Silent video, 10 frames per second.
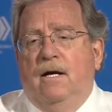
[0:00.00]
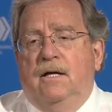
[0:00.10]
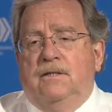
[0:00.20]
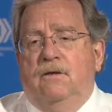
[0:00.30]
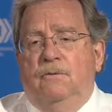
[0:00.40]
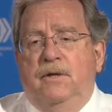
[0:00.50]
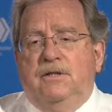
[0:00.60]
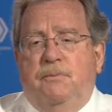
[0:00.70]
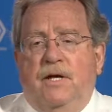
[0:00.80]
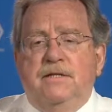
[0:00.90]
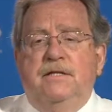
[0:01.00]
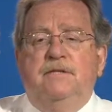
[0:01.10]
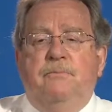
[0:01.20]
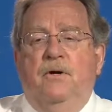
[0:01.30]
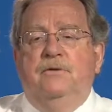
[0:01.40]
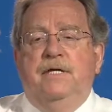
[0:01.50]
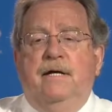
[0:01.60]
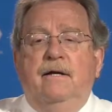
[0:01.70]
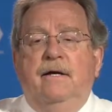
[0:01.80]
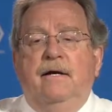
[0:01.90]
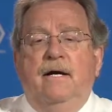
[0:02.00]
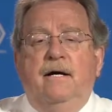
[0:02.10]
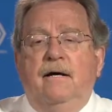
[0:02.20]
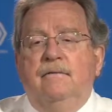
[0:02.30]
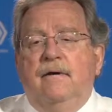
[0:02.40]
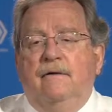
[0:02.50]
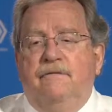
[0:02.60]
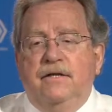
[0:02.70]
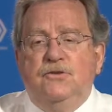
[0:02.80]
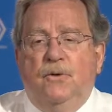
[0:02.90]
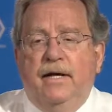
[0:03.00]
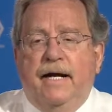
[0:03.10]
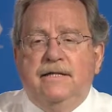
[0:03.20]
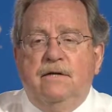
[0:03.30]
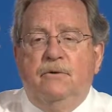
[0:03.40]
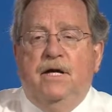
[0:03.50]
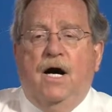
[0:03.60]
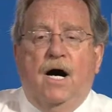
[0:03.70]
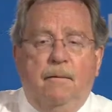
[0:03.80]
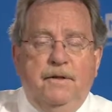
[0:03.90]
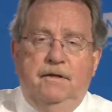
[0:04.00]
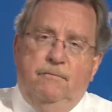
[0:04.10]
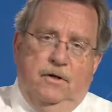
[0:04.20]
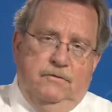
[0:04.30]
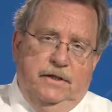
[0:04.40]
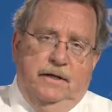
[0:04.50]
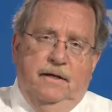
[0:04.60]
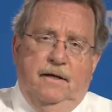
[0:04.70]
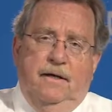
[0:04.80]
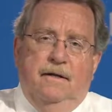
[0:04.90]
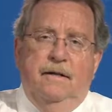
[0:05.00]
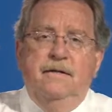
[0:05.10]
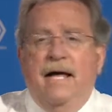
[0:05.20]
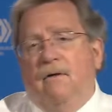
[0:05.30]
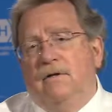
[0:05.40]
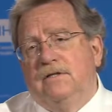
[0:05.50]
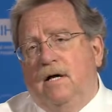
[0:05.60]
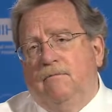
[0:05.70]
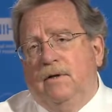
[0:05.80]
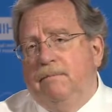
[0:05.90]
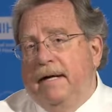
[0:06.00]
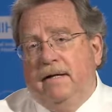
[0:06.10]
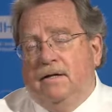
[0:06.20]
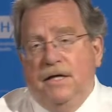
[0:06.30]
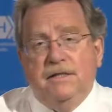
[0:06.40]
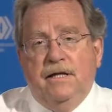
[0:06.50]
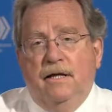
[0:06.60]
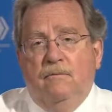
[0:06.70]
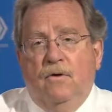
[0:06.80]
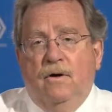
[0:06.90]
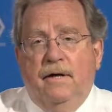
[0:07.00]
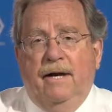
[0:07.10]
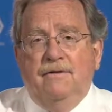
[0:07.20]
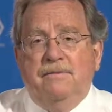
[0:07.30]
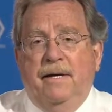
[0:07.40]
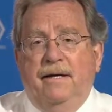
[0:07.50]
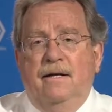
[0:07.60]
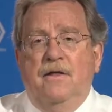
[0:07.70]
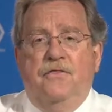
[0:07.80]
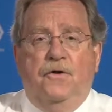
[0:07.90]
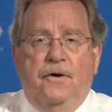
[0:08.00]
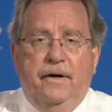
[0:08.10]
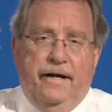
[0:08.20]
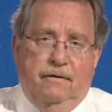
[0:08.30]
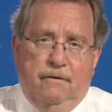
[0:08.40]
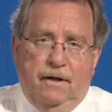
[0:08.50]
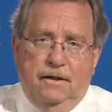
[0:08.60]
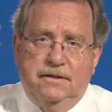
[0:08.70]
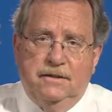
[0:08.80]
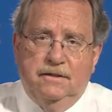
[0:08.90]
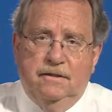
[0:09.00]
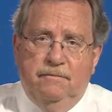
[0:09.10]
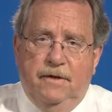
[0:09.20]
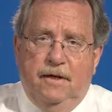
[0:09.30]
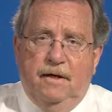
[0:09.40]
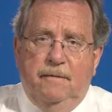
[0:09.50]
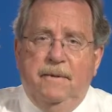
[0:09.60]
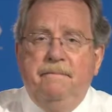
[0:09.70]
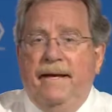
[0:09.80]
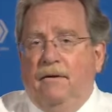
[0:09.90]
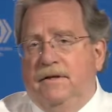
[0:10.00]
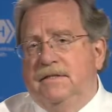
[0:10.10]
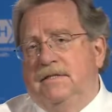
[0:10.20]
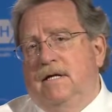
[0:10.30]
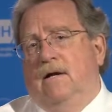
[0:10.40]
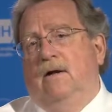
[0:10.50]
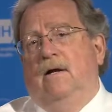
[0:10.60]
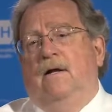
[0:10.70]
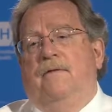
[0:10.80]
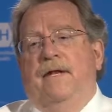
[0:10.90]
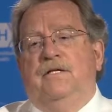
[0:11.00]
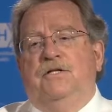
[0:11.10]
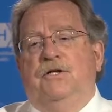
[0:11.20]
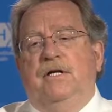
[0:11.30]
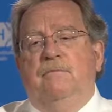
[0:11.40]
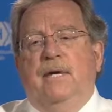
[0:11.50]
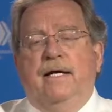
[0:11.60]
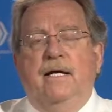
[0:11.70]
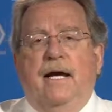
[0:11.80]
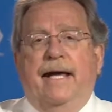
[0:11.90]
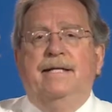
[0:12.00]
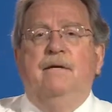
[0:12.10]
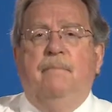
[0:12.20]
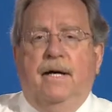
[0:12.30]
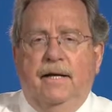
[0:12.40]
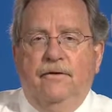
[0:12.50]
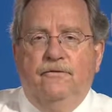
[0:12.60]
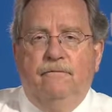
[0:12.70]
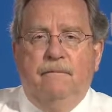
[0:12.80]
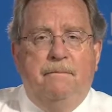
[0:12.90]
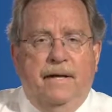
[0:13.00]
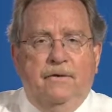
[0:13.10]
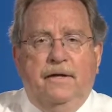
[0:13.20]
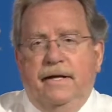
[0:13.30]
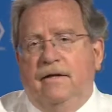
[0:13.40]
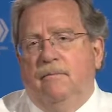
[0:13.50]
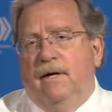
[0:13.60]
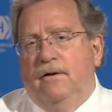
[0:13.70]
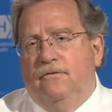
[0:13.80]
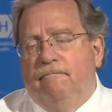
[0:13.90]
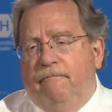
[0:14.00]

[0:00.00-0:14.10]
So we express this protein eventually as a recombinant protein. And now it's not made in yeast anymore. Now it's made in a third heterologous system, a mammalian cell, that is good at making antibodies, mammalian antibodies.